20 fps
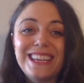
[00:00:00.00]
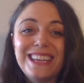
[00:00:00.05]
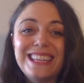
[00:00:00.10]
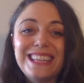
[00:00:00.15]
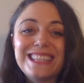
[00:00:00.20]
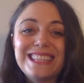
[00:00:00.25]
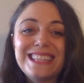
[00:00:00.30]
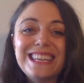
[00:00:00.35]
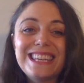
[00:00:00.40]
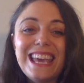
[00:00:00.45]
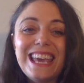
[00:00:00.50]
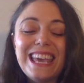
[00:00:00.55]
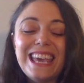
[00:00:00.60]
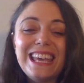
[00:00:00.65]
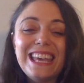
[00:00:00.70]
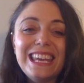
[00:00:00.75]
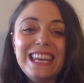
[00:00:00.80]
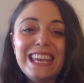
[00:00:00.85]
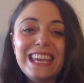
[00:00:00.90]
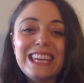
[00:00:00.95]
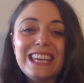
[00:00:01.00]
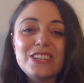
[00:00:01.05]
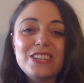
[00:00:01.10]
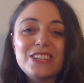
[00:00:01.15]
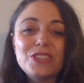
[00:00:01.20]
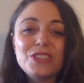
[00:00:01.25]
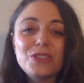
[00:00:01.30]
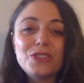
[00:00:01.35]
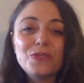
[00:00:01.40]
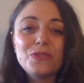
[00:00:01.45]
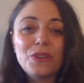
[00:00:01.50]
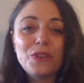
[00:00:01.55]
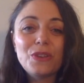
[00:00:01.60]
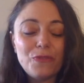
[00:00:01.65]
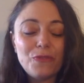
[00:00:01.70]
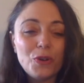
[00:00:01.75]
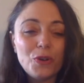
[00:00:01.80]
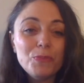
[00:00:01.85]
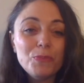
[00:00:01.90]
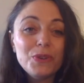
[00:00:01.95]
It's hitting into the
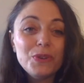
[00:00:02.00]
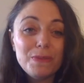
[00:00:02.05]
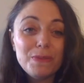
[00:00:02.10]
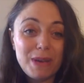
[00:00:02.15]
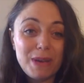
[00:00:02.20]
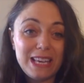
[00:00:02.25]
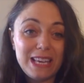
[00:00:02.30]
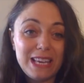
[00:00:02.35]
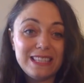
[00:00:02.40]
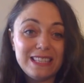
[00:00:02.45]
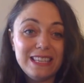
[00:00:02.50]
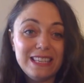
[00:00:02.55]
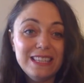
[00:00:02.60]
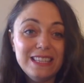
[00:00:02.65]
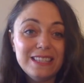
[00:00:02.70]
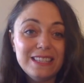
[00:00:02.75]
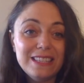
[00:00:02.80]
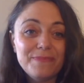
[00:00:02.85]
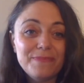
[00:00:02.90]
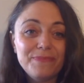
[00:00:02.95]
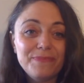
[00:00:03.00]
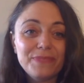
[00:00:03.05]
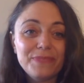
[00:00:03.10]
full moon in Pisces,